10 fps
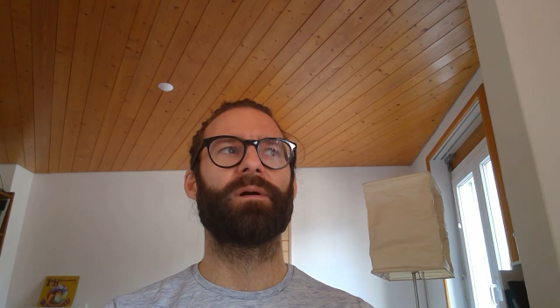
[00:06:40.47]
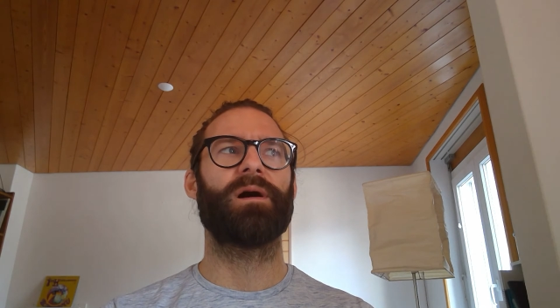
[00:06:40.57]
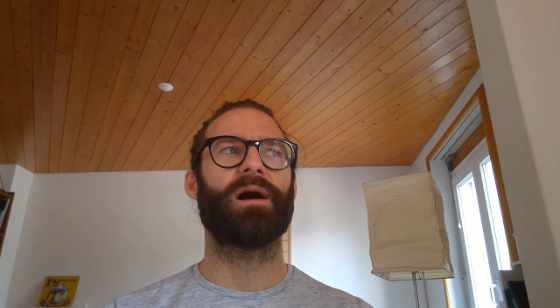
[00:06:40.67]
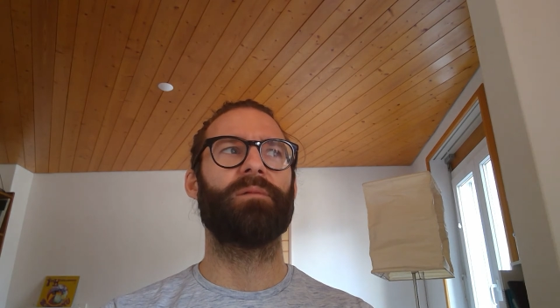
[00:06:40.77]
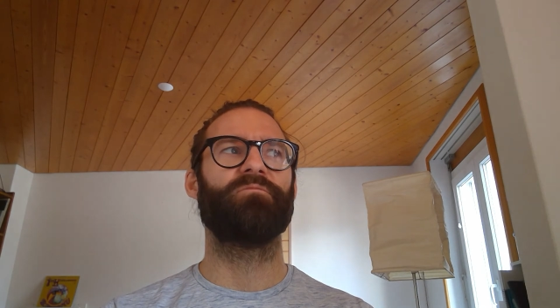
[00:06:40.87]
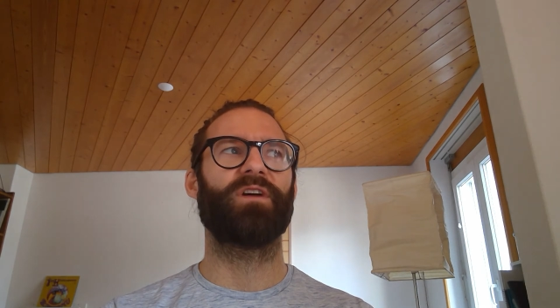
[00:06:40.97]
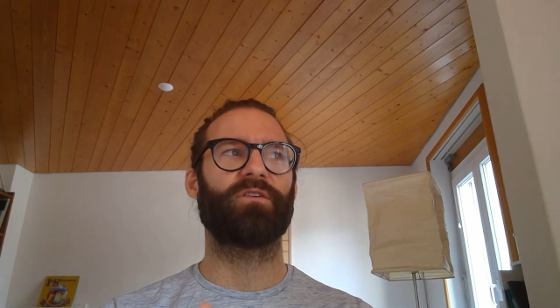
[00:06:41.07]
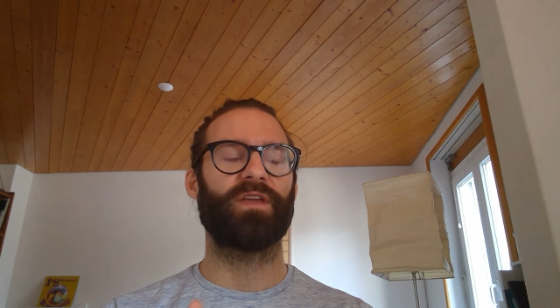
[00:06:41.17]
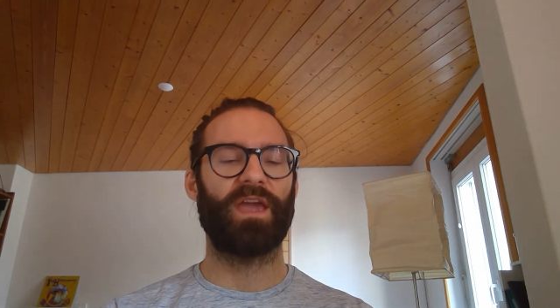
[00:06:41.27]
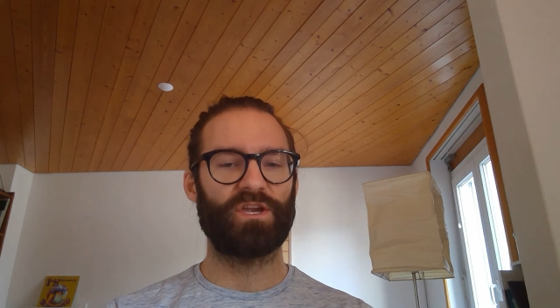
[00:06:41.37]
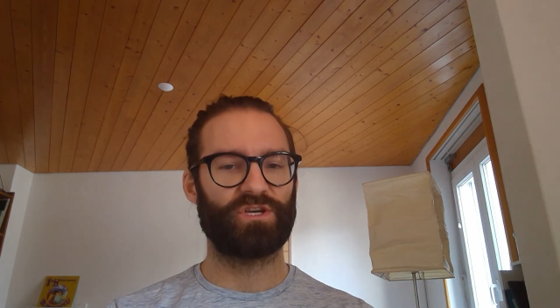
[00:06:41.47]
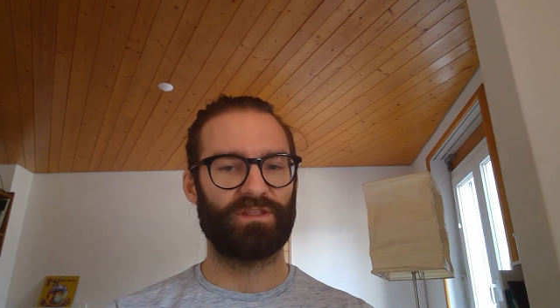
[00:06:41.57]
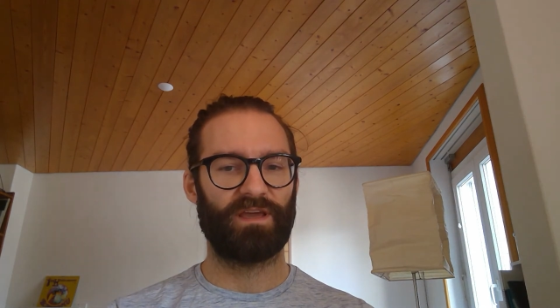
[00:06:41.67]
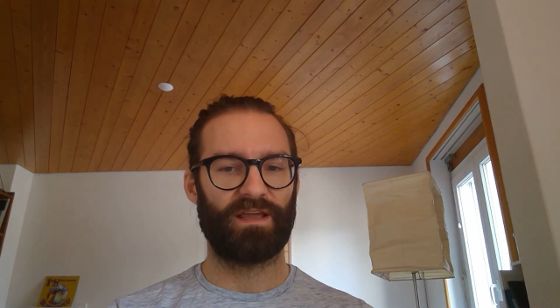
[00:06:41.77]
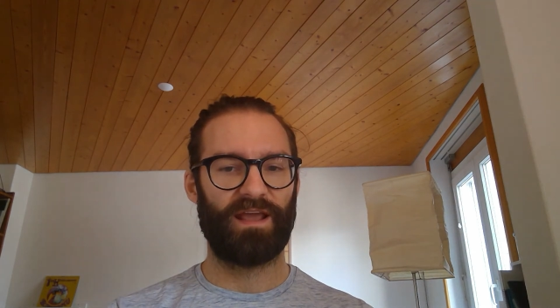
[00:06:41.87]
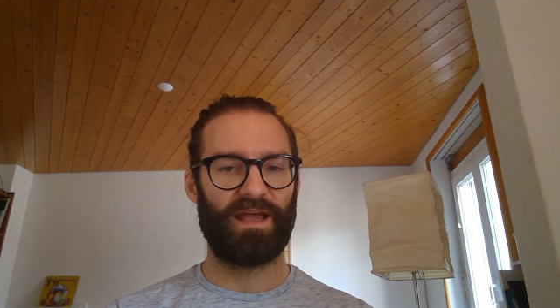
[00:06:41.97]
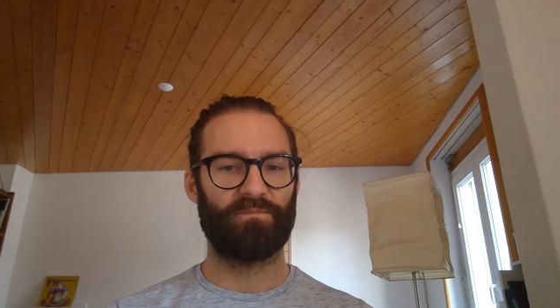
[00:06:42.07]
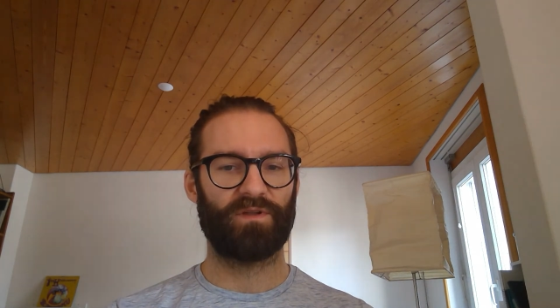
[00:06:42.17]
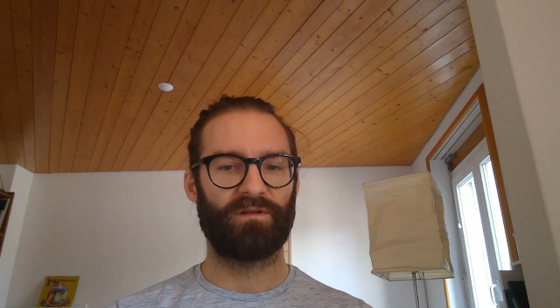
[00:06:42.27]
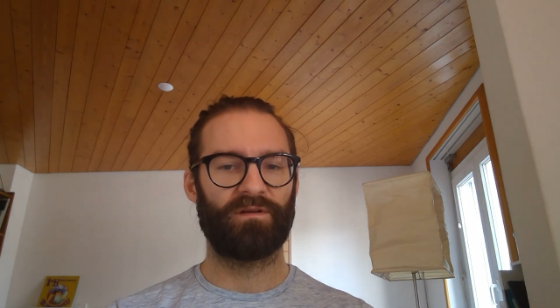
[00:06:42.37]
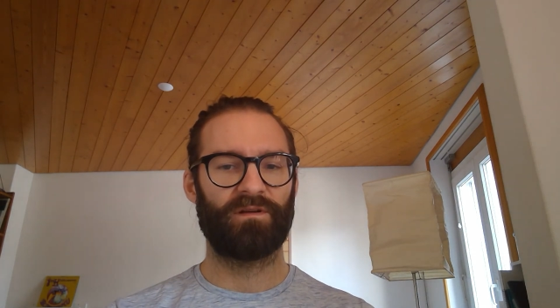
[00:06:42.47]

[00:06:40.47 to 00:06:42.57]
variation that can happen.